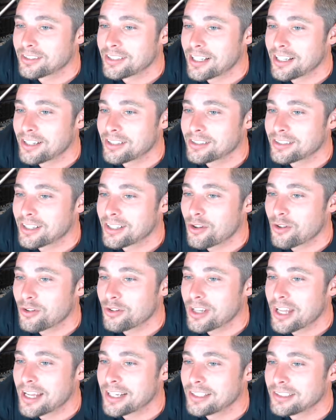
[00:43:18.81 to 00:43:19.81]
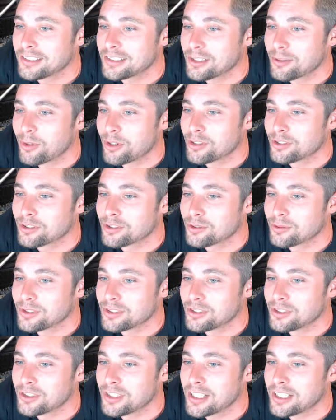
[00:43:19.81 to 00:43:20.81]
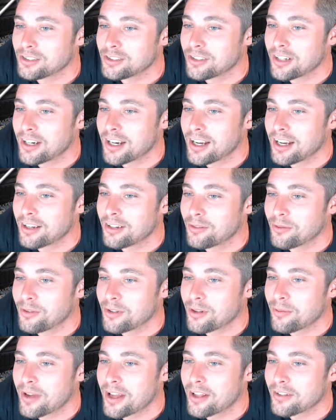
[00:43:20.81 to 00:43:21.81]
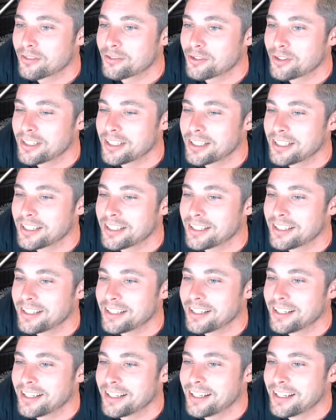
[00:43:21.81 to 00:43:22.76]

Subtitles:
Tyler said old 90s commercial was Jet Dry with a mouse drinking it